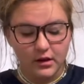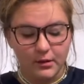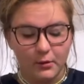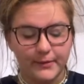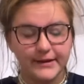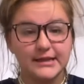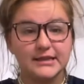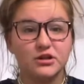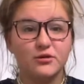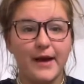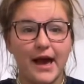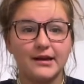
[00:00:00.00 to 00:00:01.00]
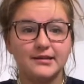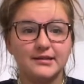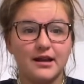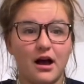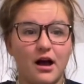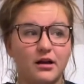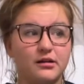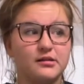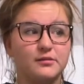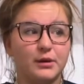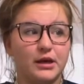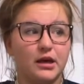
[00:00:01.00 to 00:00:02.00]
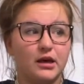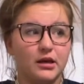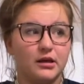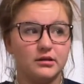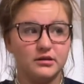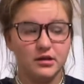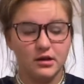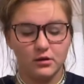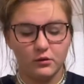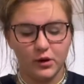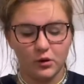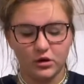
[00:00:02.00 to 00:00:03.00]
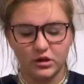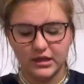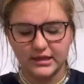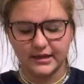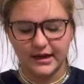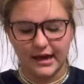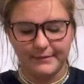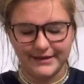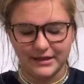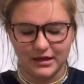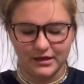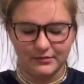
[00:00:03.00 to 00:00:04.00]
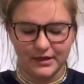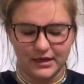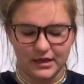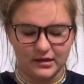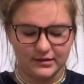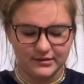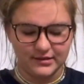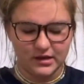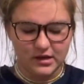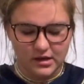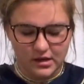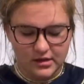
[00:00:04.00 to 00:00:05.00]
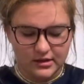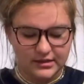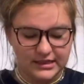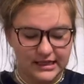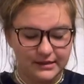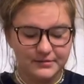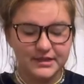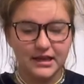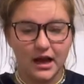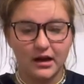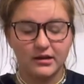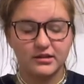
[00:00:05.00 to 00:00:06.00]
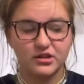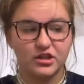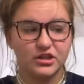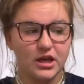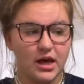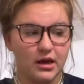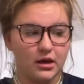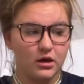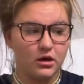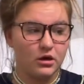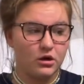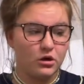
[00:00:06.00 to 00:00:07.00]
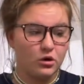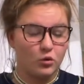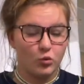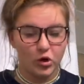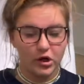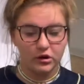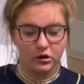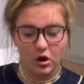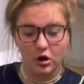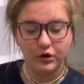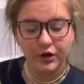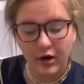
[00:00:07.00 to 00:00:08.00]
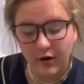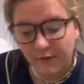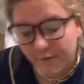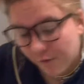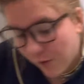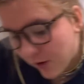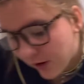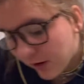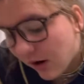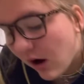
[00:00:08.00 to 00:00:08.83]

I'm opening this new pack of socks because we ordered these on Amazon because the team socks just like weren't long enough for